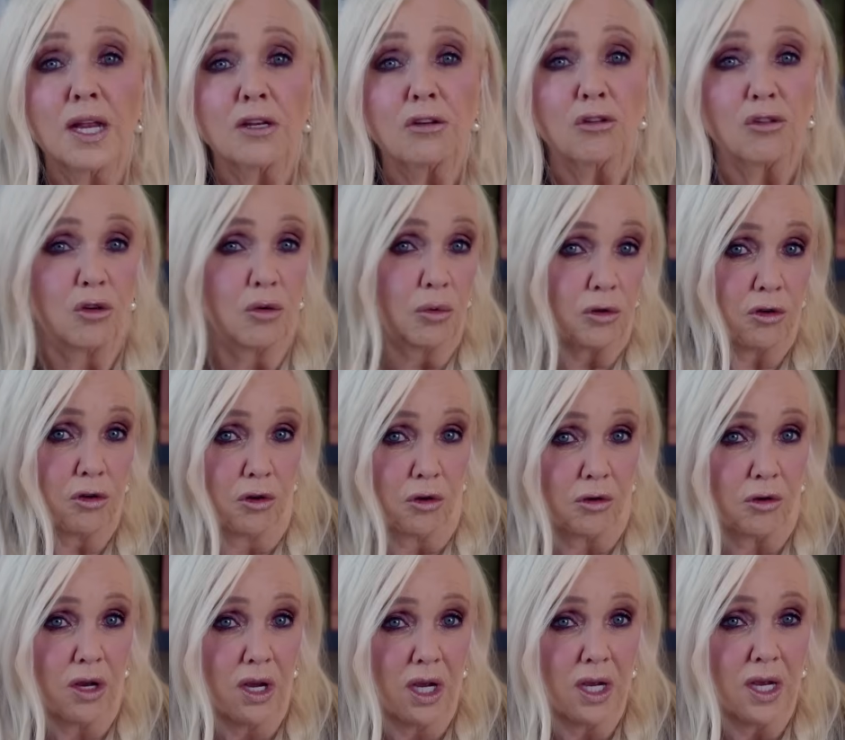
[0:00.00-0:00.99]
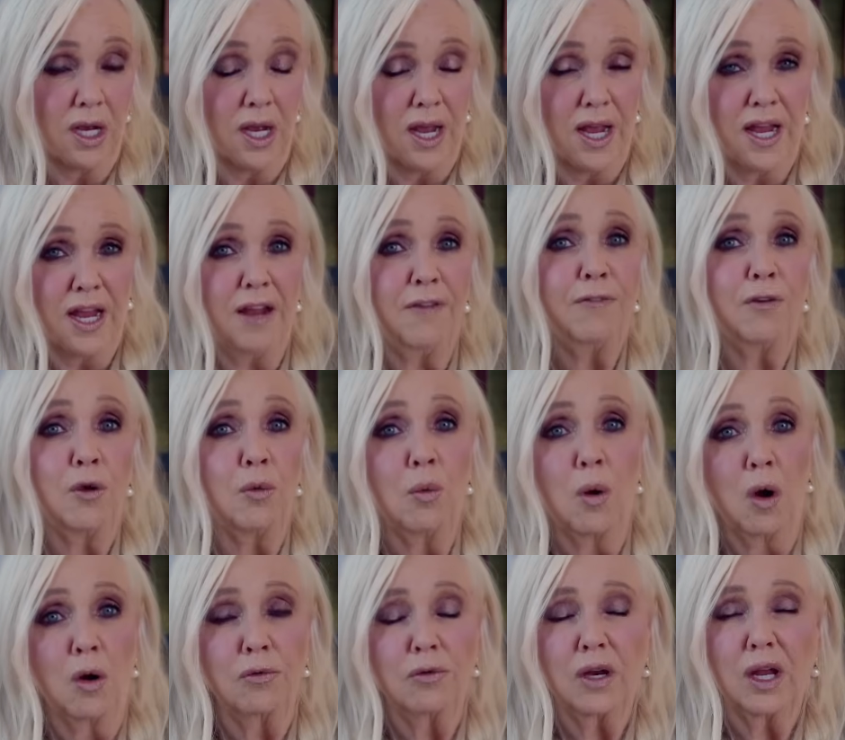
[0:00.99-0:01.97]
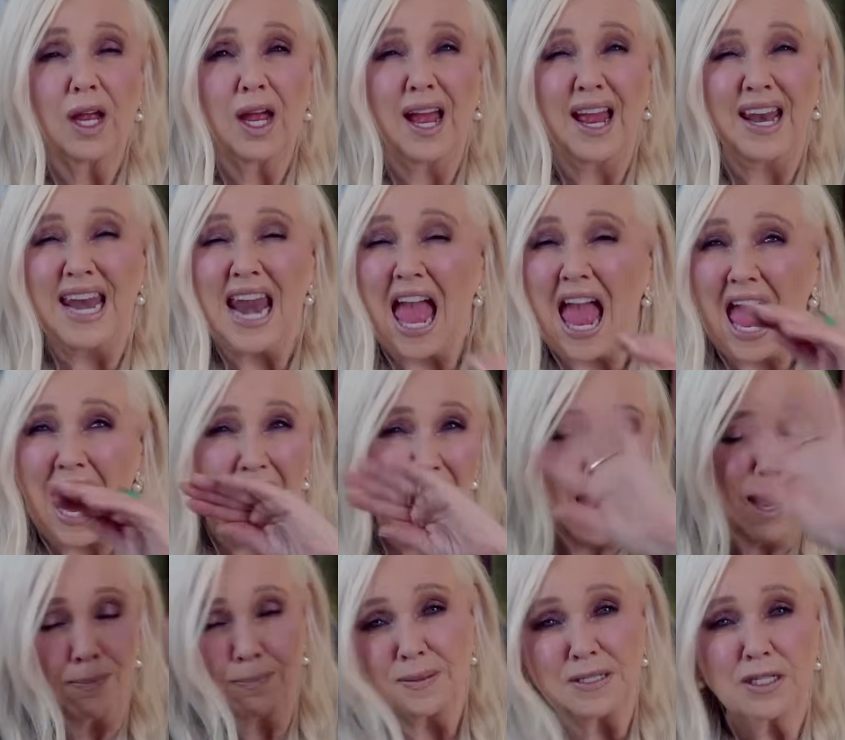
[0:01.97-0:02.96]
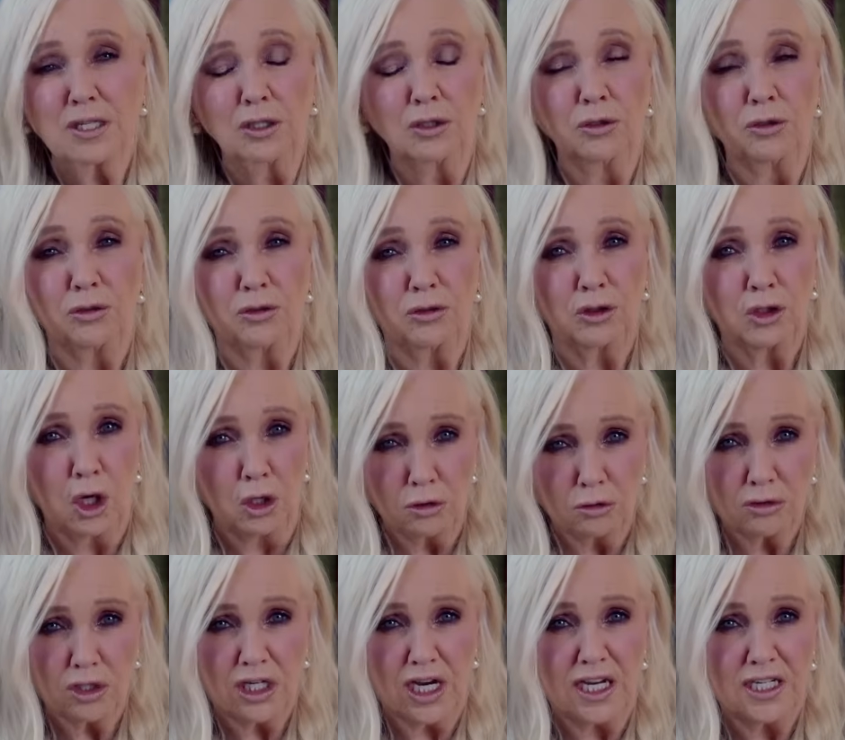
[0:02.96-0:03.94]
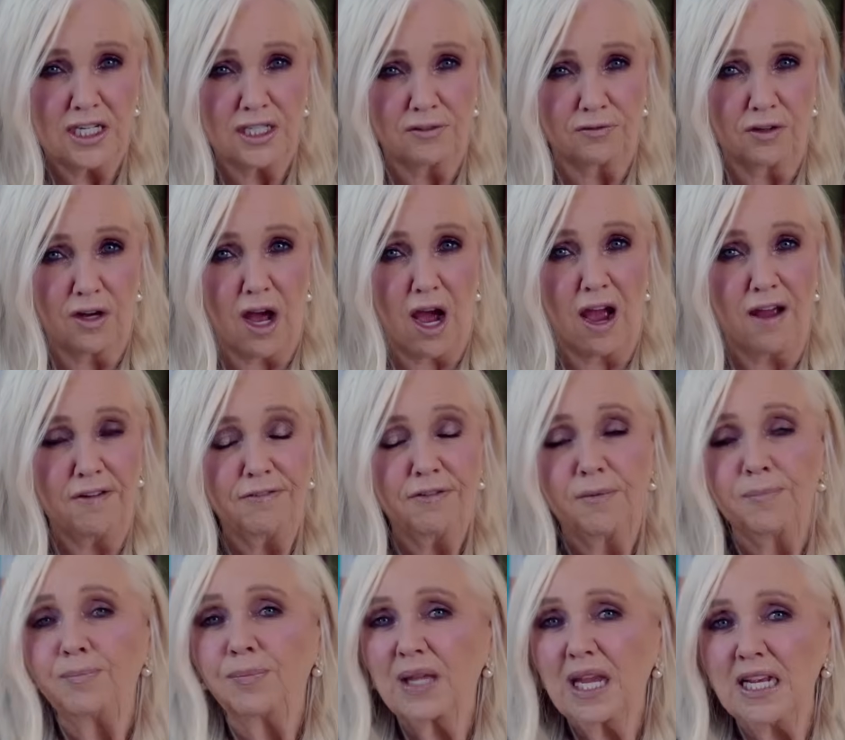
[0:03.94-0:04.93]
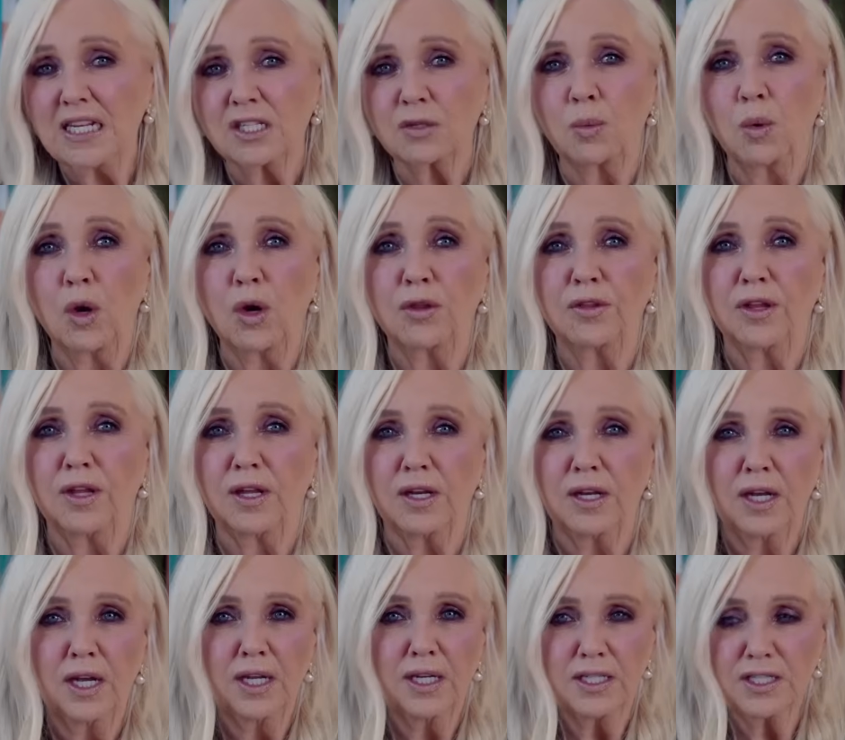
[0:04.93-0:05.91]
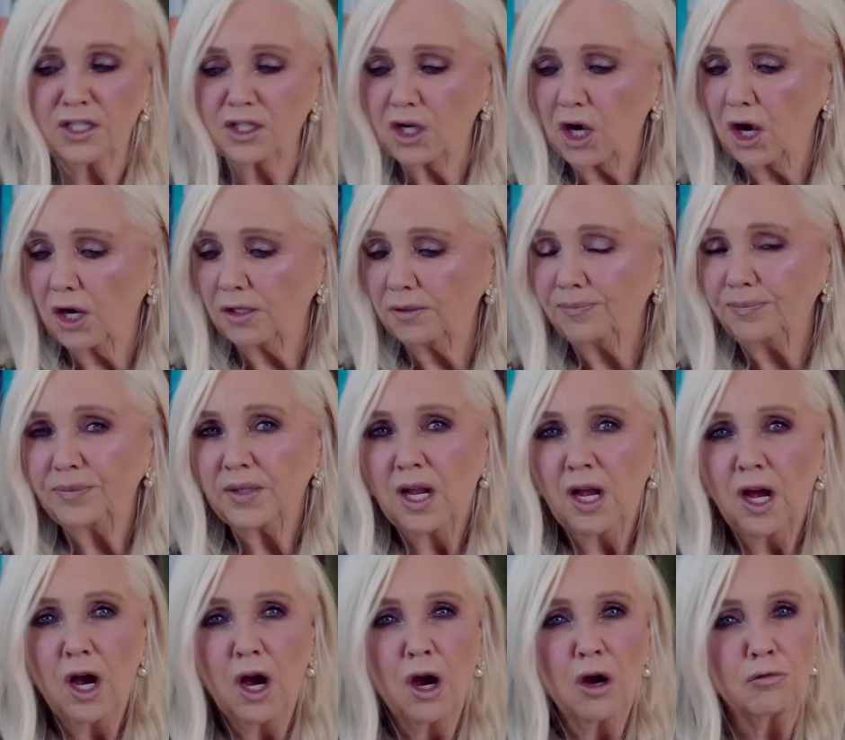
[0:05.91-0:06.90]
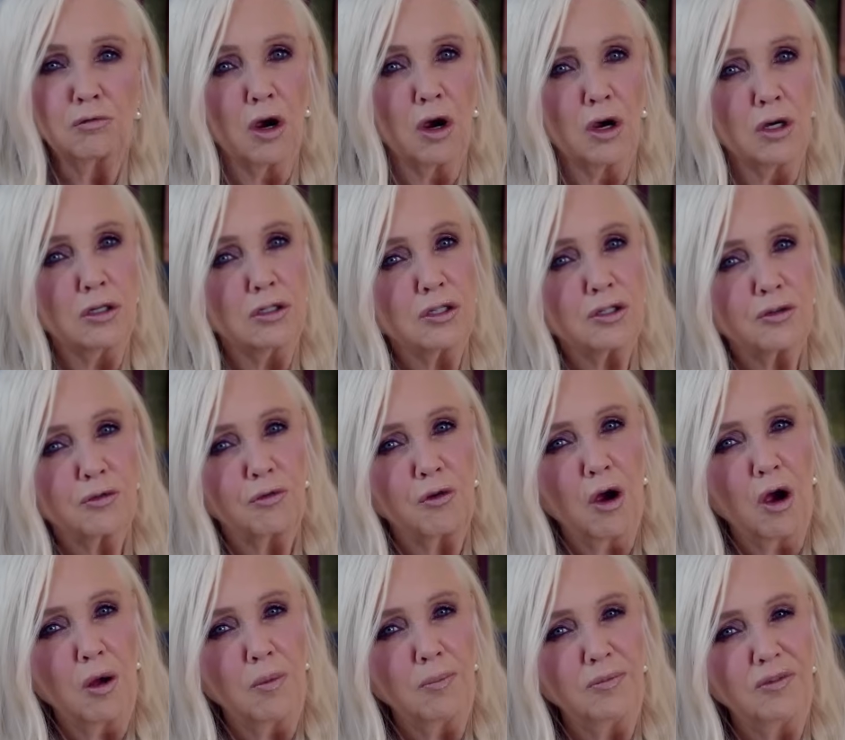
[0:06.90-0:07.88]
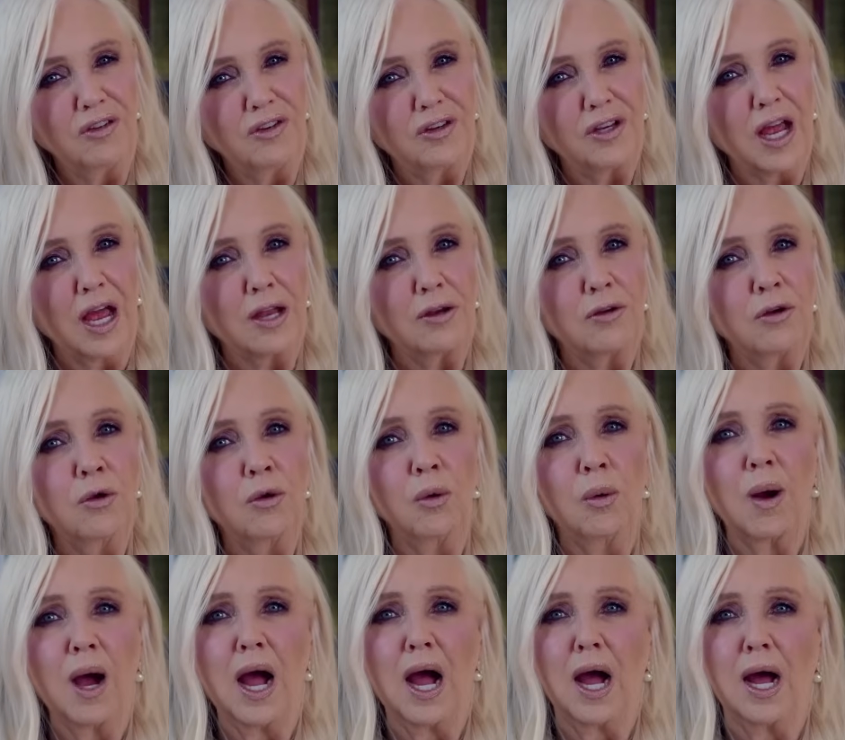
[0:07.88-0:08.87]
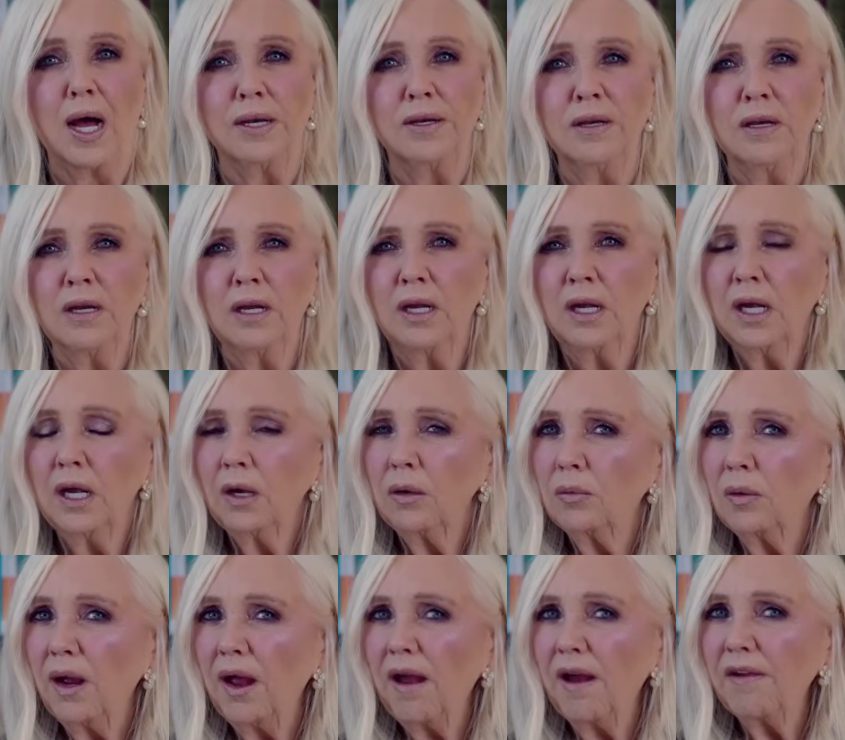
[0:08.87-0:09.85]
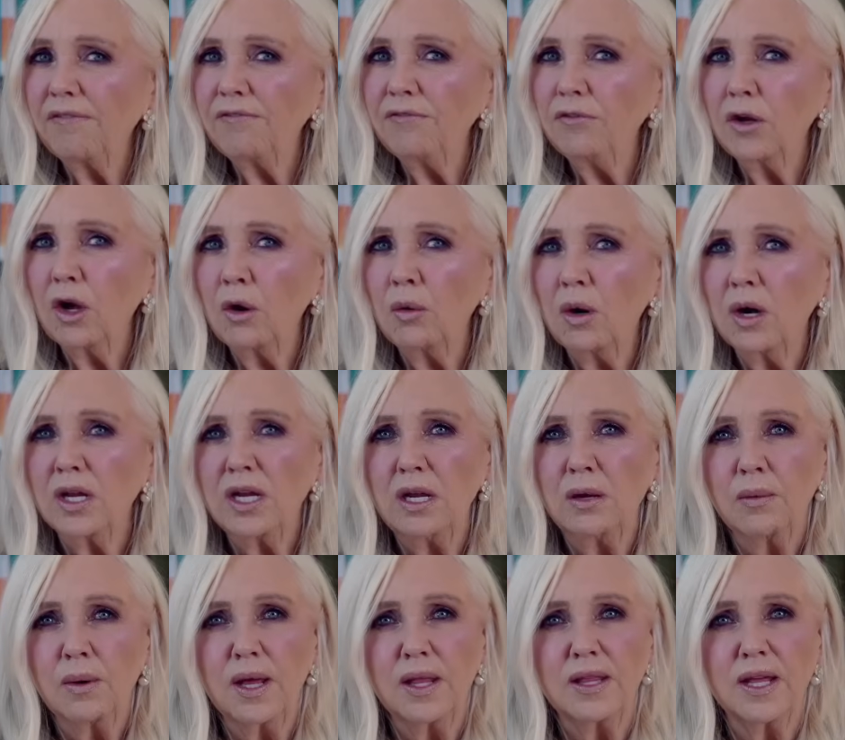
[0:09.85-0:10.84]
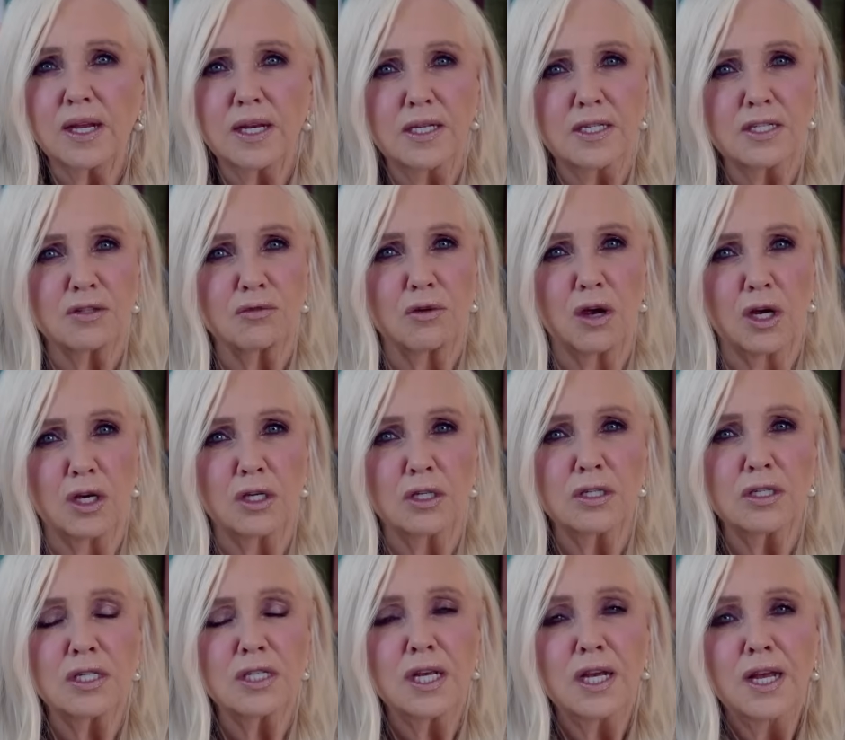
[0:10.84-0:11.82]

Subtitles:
to do it too if you want an absolute total change of life, it's worth it. So, Rose from Dunhuan, where I have no idea where that is, Rose.